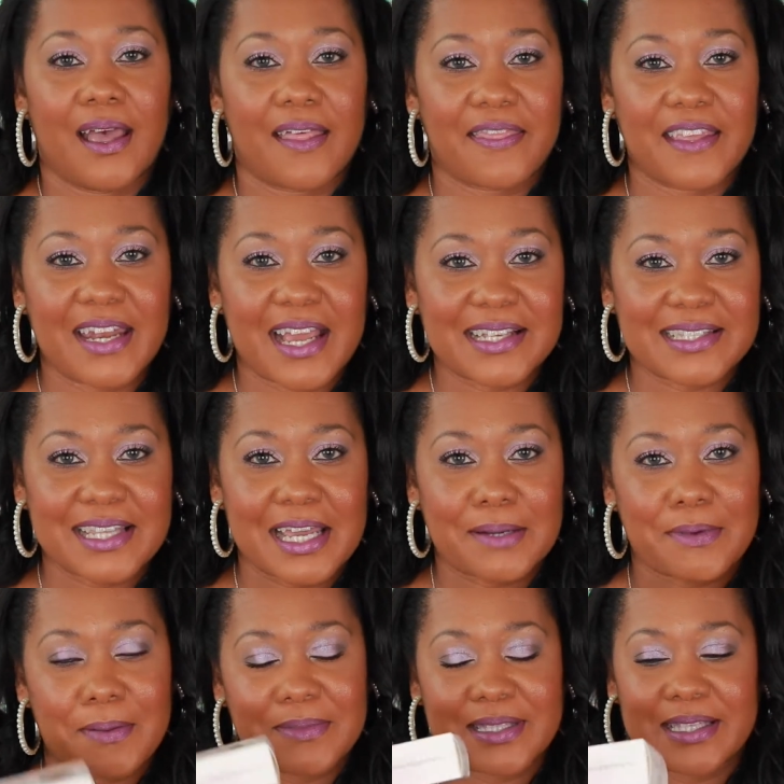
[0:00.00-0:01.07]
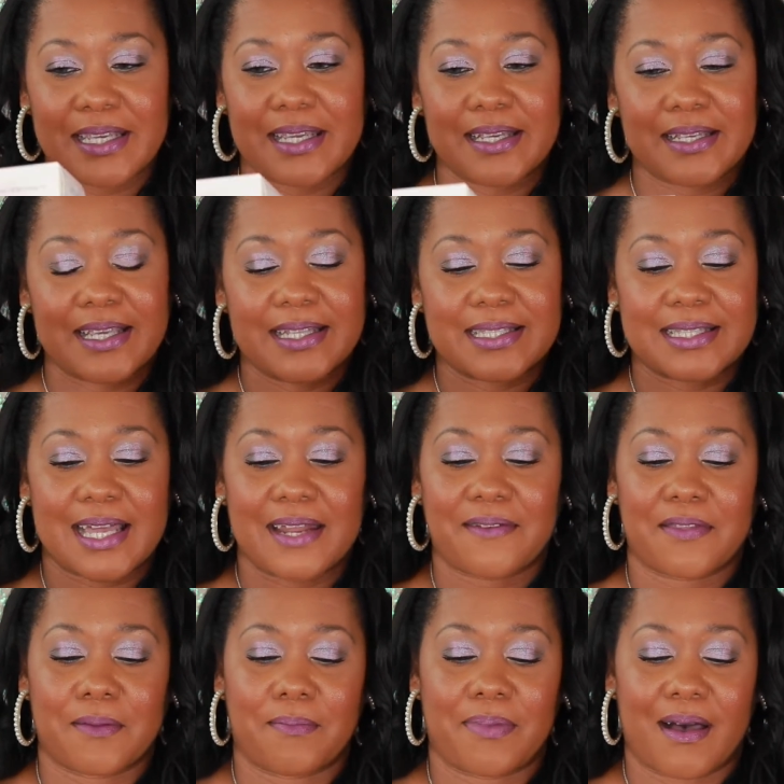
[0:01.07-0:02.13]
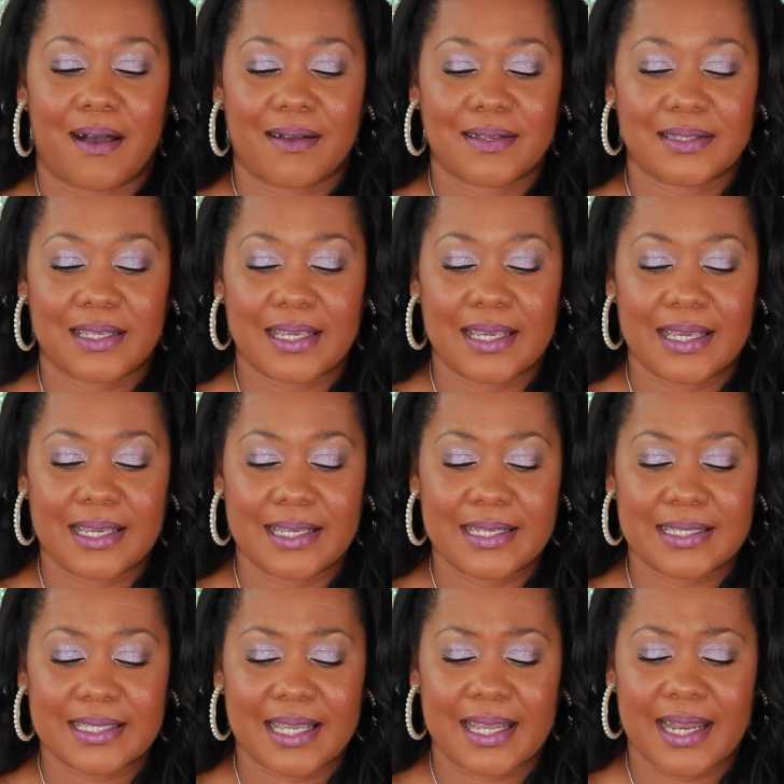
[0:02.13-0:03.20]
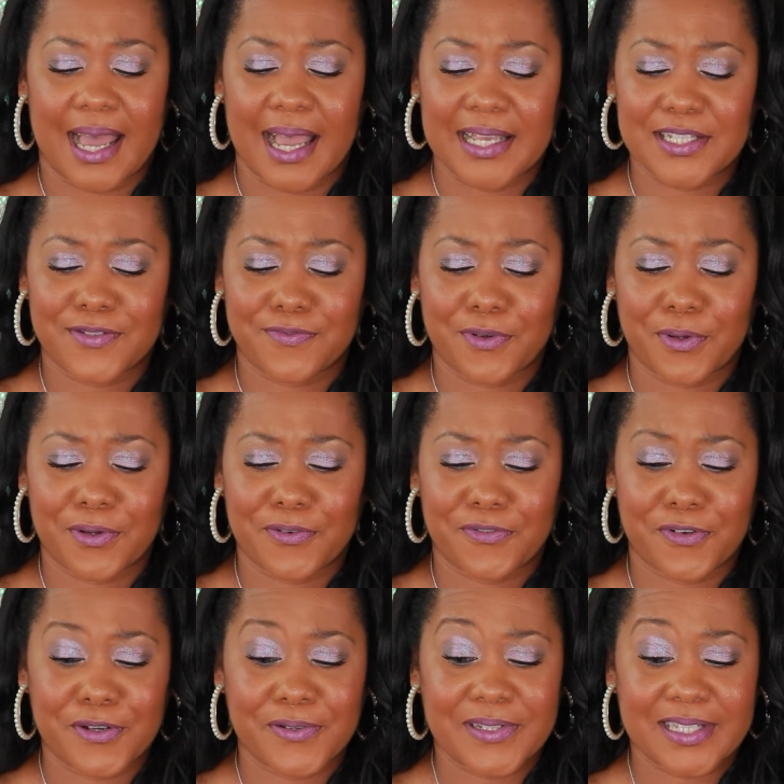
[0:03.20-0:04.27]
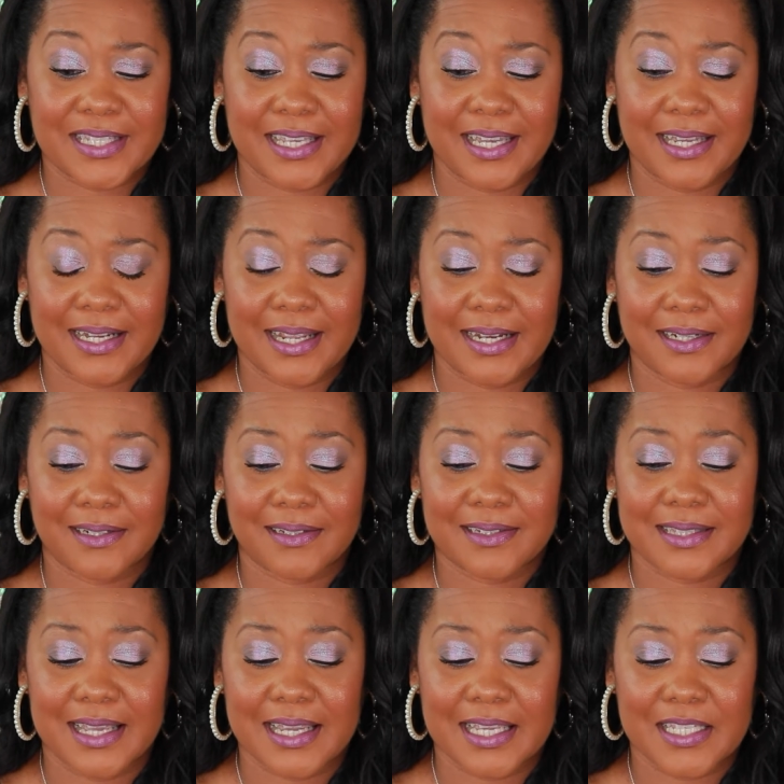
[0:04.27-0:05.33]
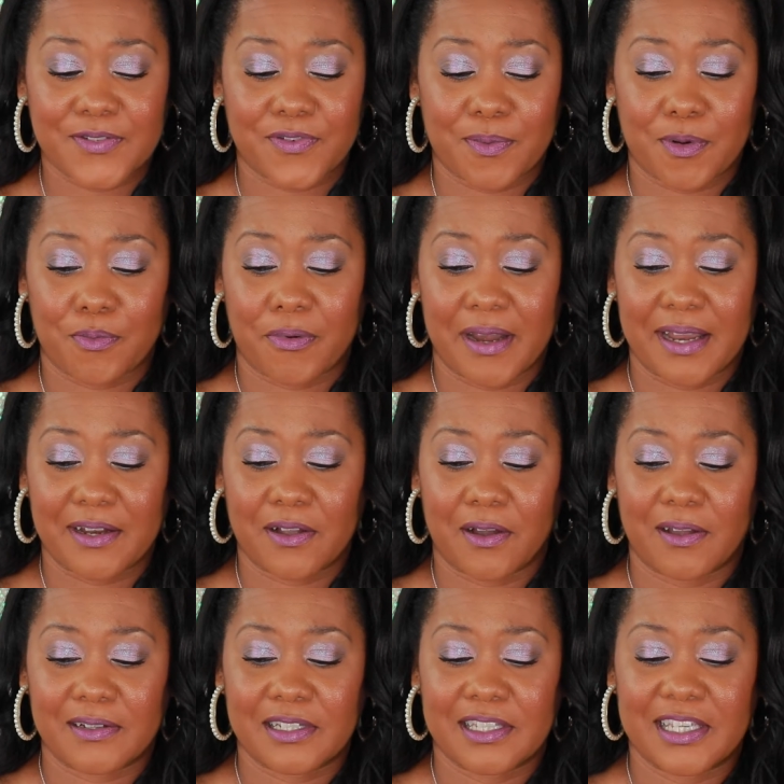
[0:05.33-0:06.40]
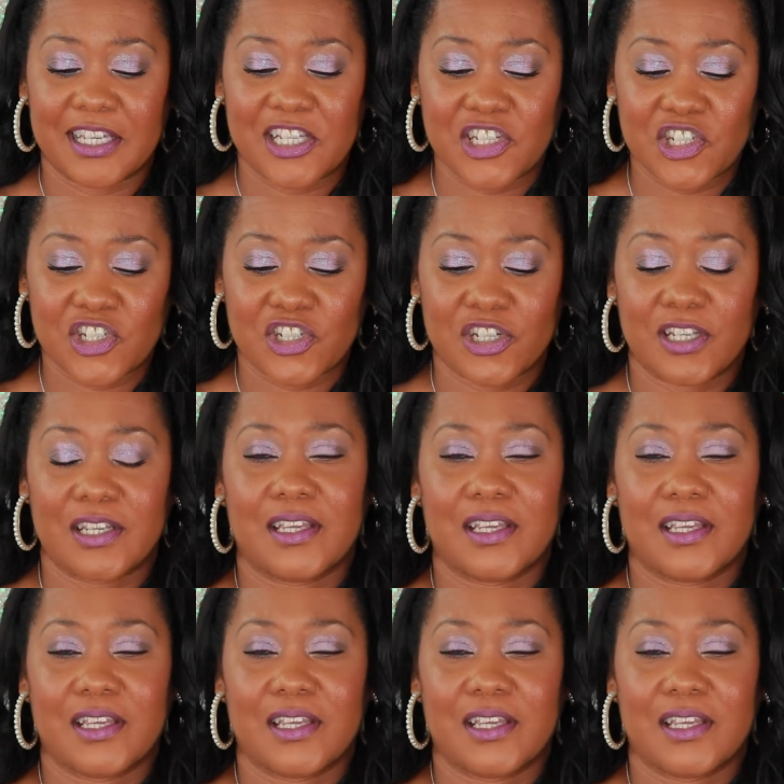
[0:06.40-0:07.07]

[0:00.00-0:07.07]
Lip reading: The next item I'm seeing inside of the box is an ice roller for your skin, and it looks like it's from a brand called Kish.